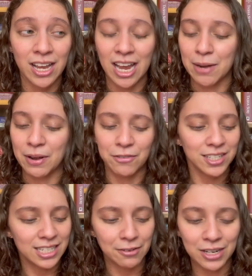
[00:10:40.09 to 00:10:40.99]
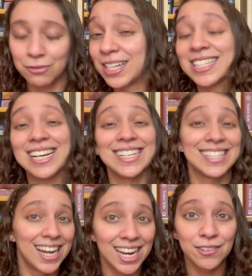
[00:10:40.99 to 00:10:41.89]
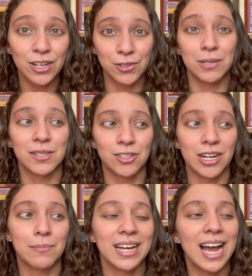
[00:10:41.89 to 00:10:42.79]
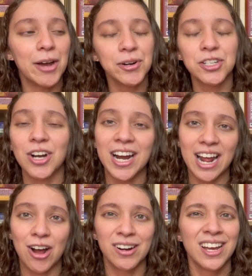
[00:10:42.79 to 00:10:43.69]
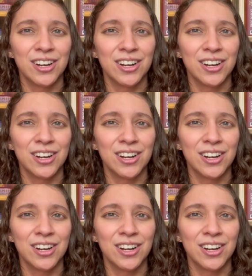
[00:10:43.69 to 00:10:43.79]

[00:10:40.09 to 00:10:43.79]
And my friend Stephanie reads a ton of cozy mystery. And I'm like, I want to try it out.